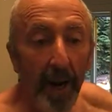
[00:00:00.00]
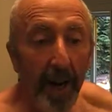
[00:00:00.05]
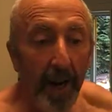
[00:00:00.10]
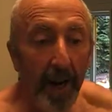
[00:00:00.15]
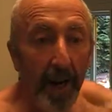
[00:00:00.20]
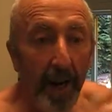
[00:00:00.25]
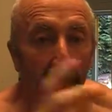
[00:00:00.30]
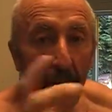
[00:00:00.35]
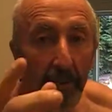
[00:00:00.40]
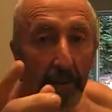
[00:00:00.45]

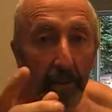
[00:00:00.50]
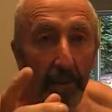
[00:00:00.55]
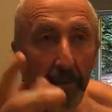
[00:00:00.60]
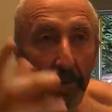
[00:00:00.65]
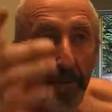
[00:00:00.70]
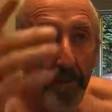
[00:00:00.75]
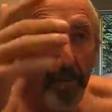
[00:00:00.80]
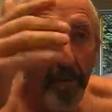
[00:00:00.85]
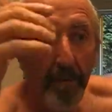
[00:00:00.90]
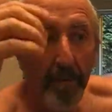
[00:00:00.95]
And
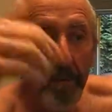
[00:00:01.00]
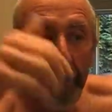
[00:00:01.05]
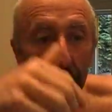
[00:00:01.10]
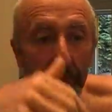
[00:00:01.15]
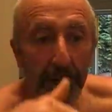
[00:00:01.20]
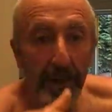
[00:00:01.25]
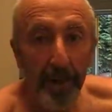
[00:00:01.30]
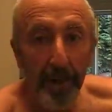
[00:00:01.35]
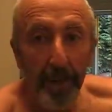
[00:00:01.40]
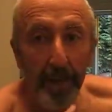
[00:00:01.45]

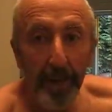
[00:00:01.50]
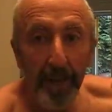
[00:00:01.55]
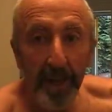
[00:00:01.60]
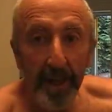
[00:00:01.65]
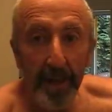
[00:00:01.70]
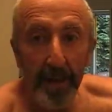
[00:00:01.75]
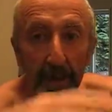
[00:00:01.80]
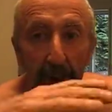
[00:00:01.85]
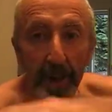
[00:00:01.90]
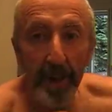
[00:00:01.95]
that's what made
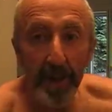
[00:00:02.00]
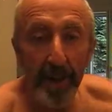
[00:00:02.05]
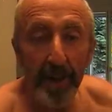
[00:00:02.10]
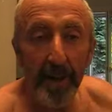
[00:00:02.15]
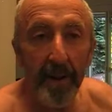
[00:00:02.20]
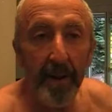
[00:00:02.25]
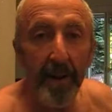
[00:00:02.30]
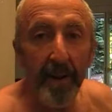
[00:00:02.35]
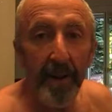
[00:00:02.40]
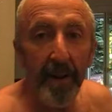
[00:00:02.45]
the building.
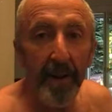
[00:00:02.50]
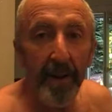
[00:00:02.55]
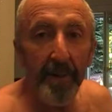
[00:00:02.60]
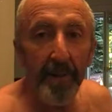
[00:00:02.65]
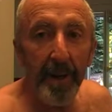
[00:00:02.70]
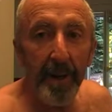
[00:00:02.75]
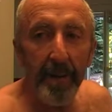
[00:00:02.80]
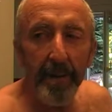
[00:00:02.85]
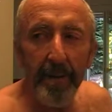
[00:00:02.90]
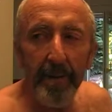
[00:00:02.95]
I'm
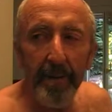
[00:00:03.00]
like,